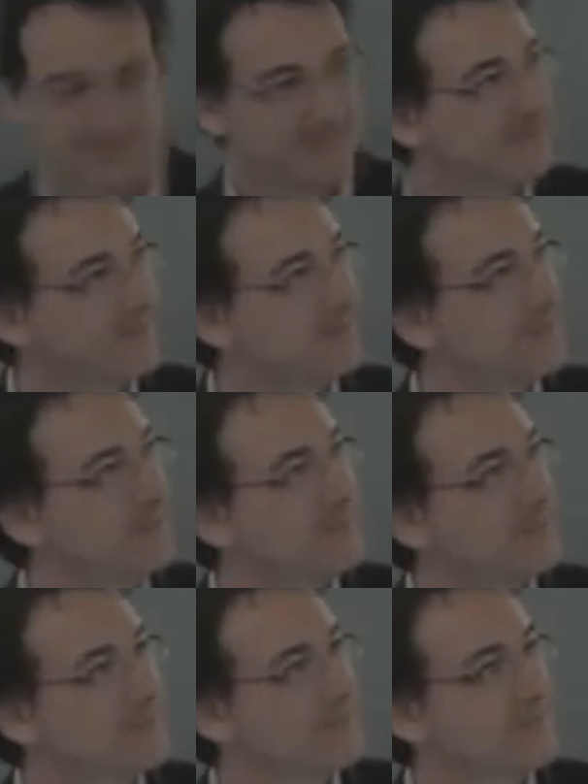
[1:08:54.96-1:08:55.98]
Okay, we'll
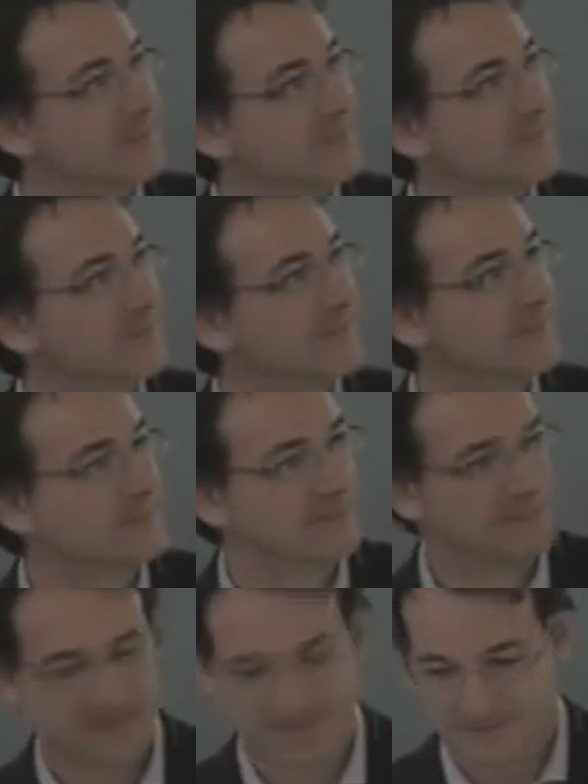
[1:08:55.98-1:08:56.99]
continue to have questions. If
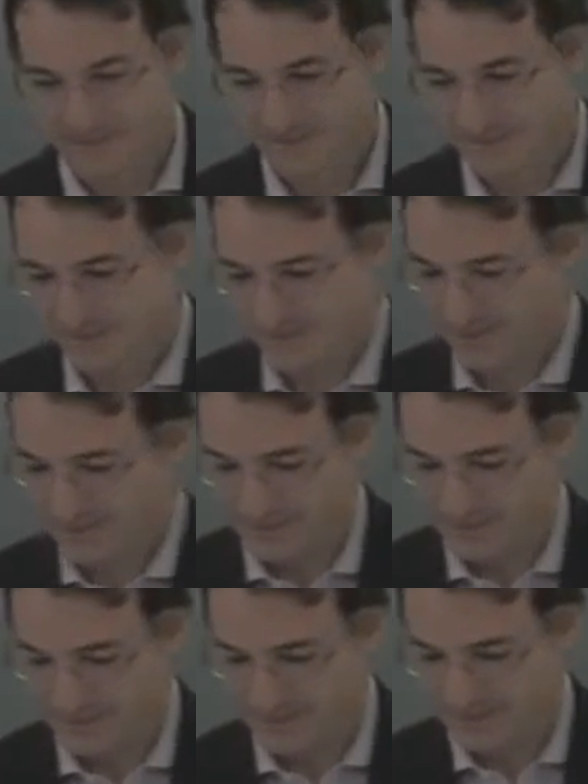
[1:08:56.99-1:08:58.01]
you do need to
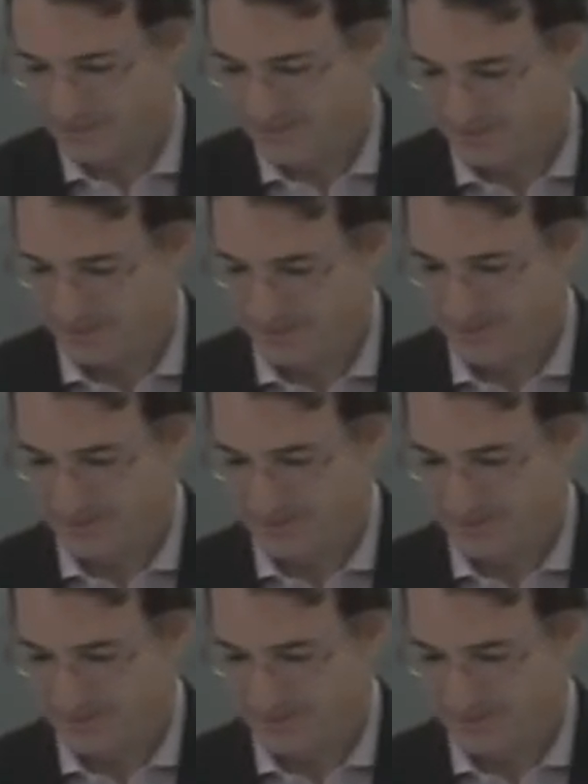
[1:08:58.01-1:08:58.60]
leave, please,